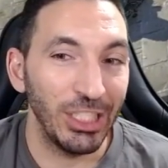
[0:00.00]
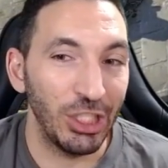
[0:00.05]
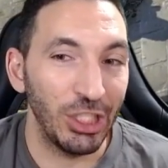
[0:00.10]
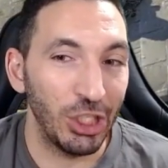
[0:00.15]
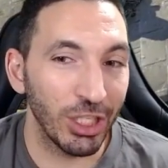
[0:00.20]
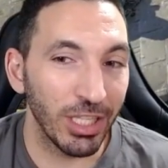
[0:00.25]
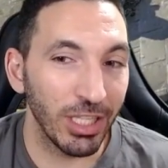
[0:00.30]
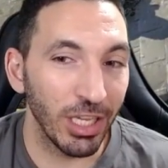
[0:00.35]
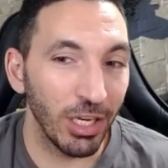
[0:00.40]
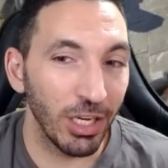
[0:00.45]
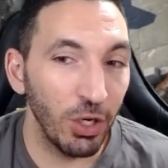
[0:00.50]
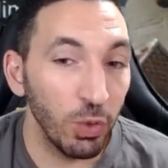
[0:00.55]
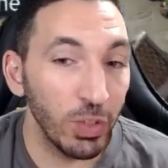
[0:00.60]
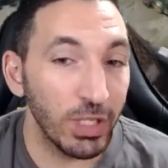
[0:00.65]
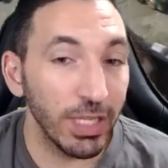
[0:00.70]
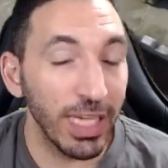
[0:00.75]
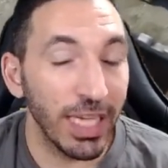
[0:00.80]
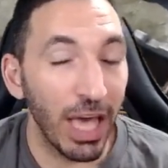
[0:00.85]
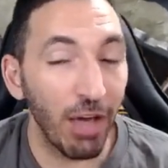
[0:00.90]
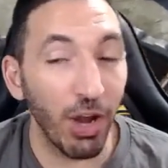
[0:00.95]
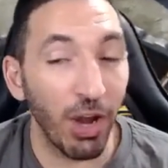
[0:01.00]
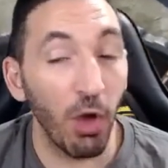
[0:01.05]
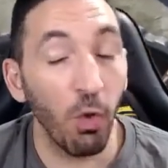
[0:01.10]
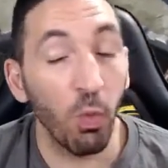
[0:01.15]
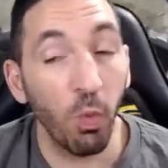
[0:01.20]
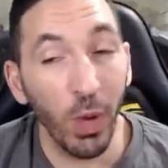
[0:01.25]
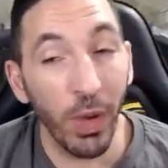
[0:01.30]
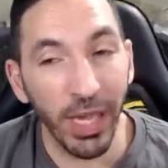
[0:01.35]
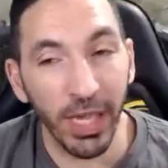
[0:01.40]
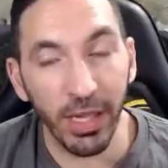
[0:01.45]
just losing out a
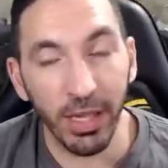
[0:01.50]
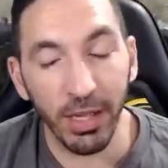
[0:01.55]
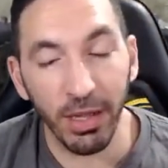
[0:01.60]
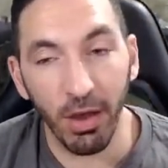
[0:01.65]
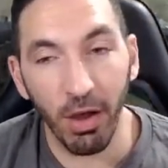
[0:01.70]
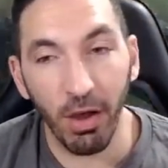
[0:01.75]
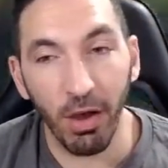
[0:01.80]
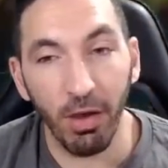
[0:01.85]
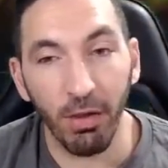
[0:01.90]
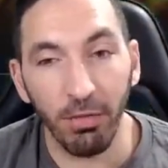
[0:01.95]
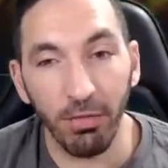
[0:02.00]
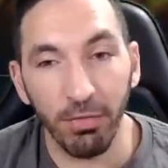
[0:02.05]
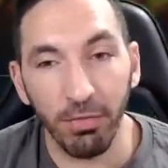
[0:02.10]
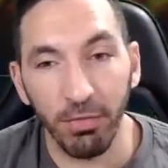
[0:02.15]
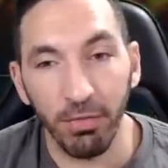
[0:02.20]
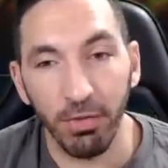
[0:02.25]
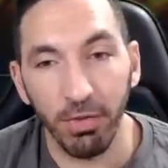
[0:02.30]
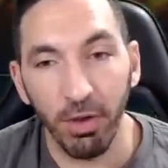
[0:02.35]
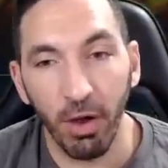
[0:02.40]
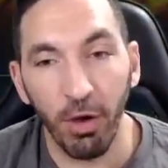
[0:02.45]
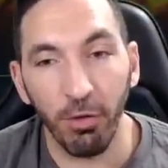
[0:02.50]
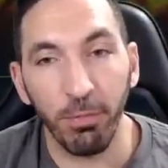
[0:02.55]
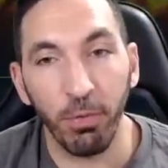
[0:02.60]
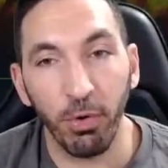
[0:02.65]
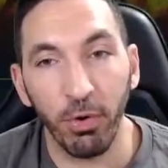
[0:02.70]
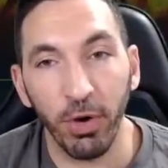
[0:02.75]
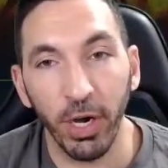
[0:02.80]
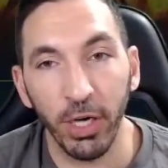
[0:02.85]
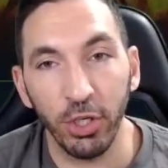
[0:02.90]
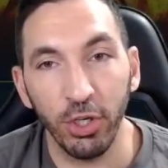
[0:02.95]
week of of
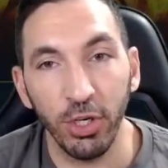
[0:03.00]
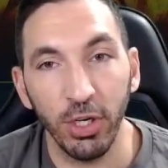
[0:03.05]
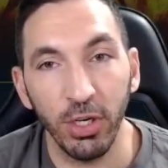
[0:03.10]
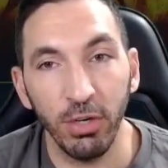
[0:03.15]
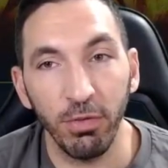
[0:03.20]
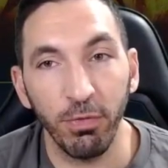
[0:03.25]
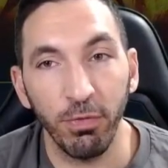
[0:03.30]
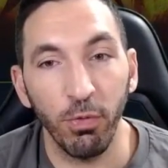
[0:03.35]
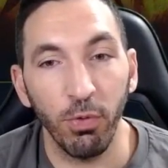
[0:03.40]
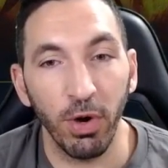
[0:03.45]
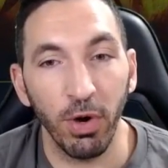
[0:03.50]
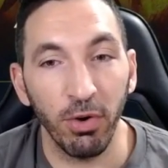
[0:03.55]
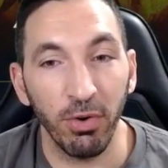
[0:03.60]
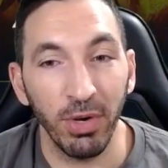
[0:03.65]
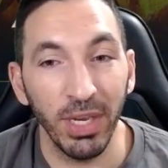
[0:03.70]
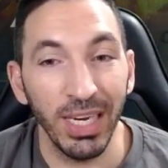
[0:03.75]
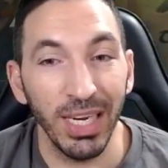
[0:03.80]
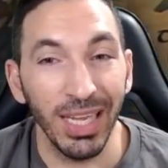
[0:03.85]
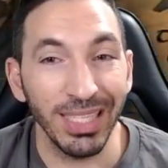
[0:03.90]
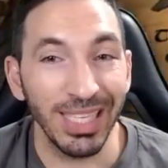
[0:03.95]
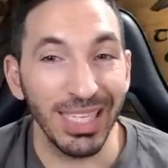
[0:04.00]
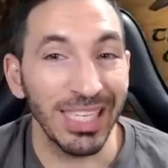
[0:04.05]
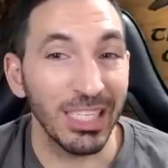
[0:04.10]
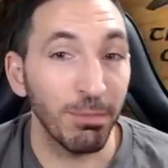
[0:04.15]
progression for arenas,